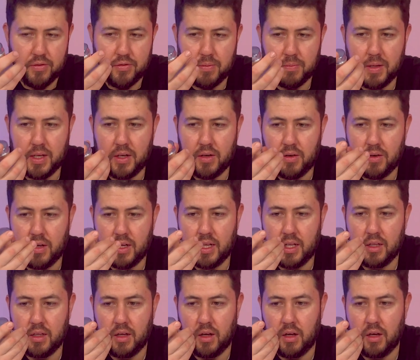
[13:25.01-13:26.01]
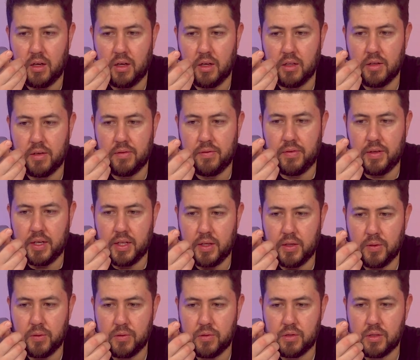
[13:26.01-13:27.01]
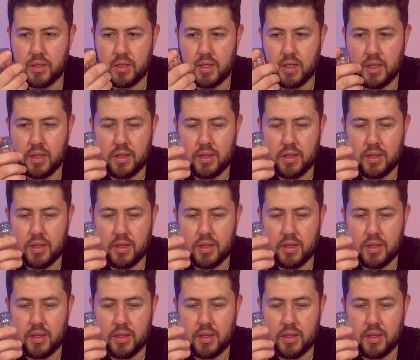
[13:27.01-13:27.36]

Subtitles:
from later in other videos,